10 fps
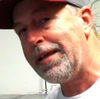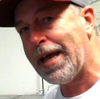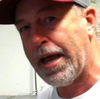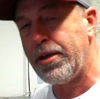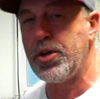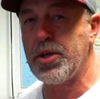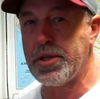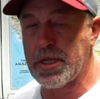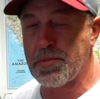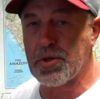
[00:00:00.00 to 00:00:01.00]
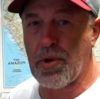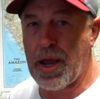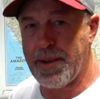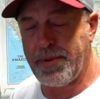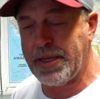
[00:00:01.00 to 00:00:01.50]
that, you should
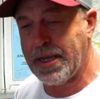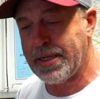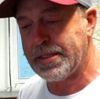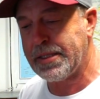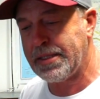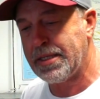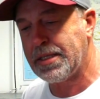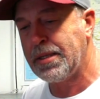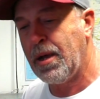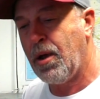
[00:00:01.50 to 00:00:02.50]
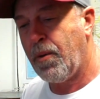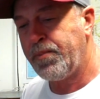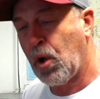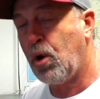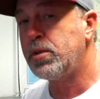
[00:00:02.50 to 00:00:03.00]
subscribe, because this
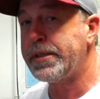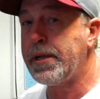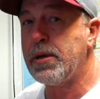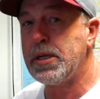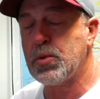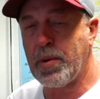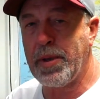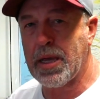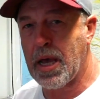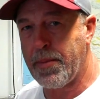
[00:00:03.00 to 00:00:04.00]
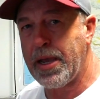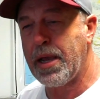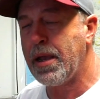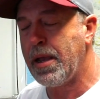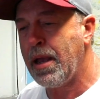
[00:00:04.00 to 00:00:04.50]
whole series will be
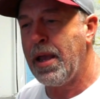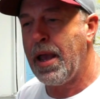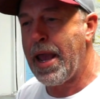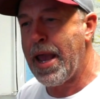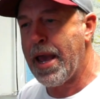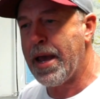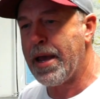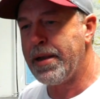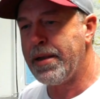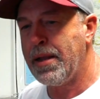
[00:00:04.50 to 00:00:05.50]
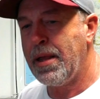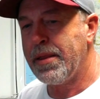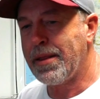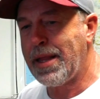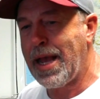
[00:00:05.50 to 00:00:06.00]
coming, and
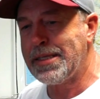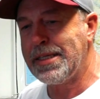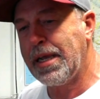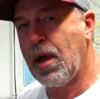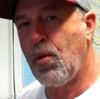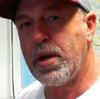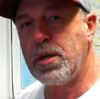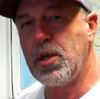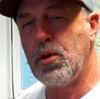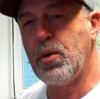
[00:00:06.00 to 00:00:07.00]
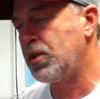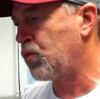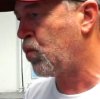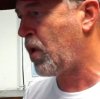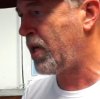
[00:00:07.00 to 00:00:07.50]
the last thing I want to do is
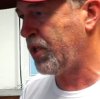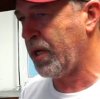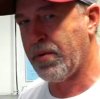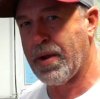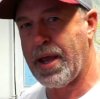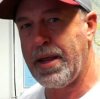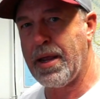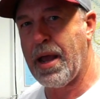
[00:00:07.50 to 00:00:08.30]
rush it, right?